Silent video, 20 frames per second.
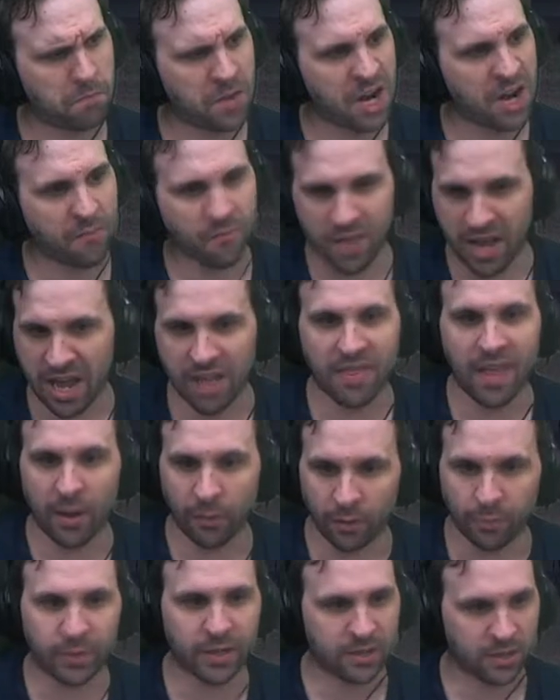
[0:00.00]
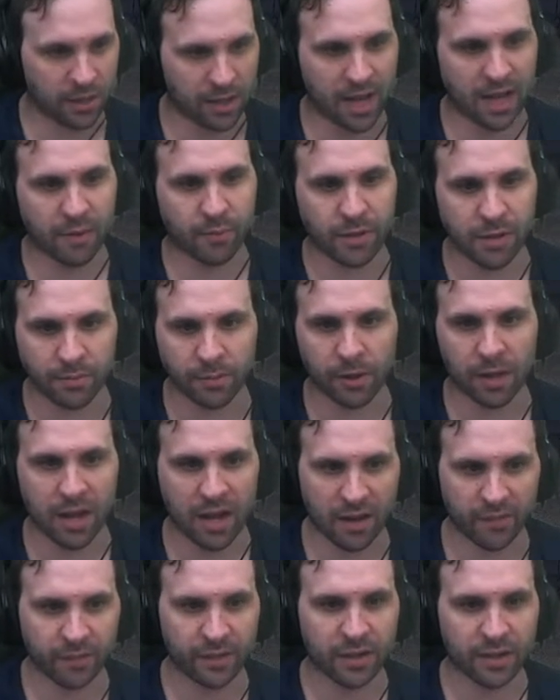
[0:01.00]
Man, that would piss a lot of people
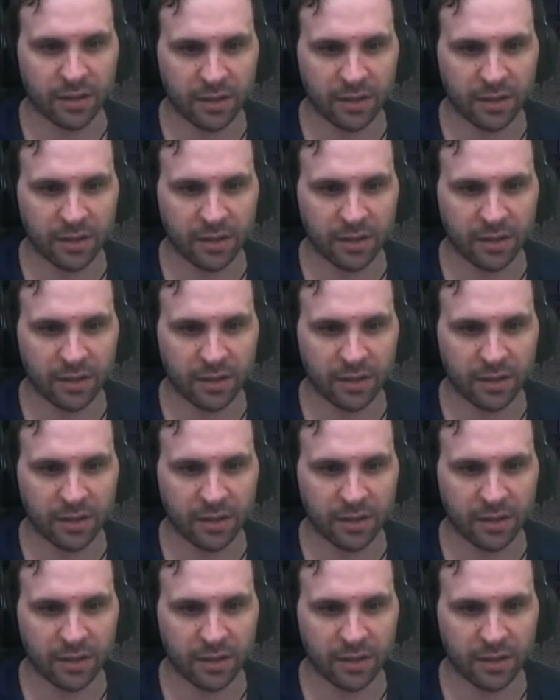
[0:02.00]
off.